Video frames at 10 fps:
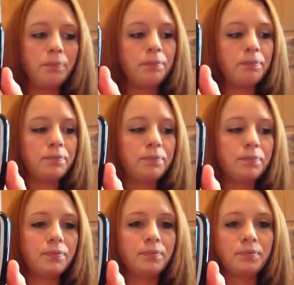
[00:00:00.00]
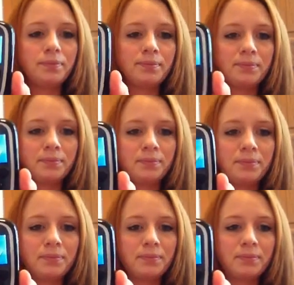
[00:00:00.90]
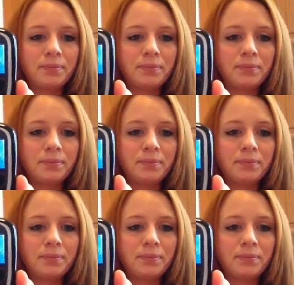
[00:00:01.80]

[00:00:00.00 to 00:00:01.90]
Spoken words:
Nobody speaks.